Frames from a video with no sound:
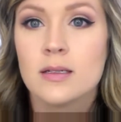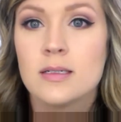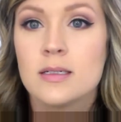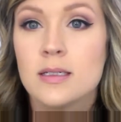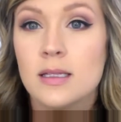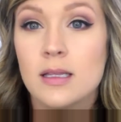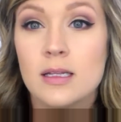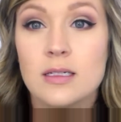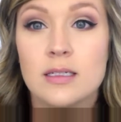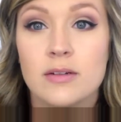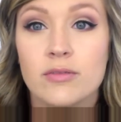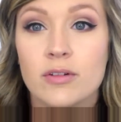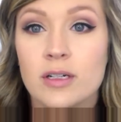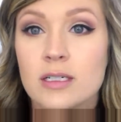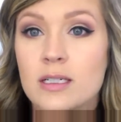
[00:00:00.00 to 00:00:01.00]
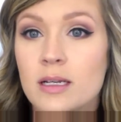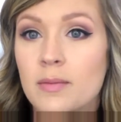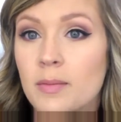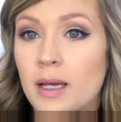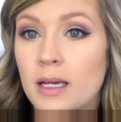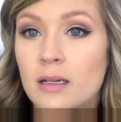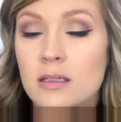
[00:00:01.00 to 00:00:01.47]
See the difference it
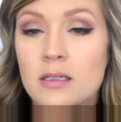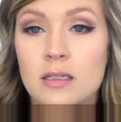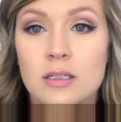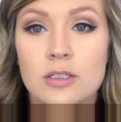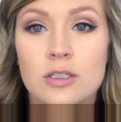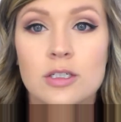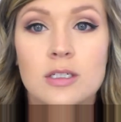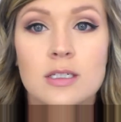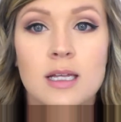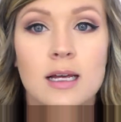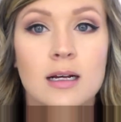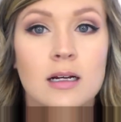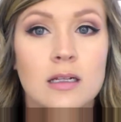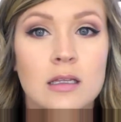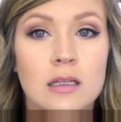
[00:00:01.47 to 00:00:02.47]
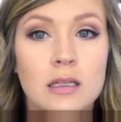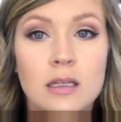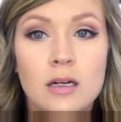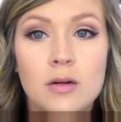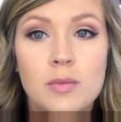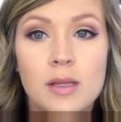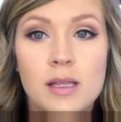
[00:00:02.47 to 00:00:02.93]
makes? It's just like a
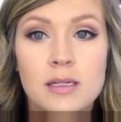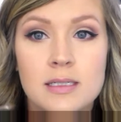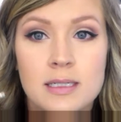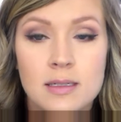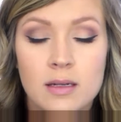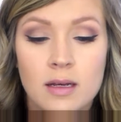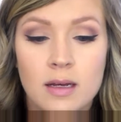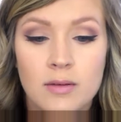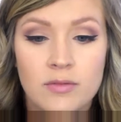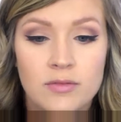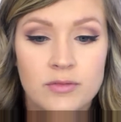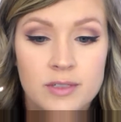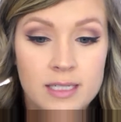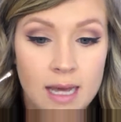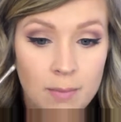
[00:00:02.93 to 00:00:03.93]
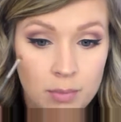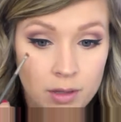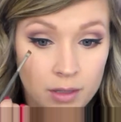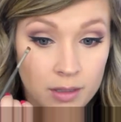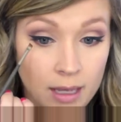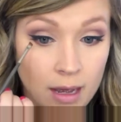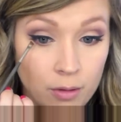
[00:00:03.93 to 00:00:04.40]
little bit of depth
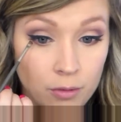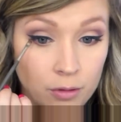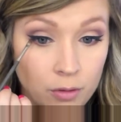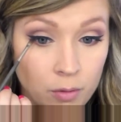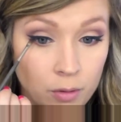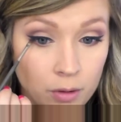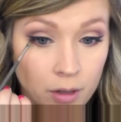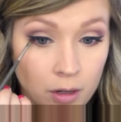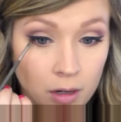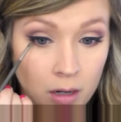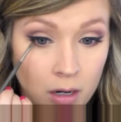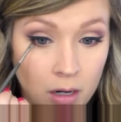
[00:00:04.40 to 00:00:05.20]
on the outer corner.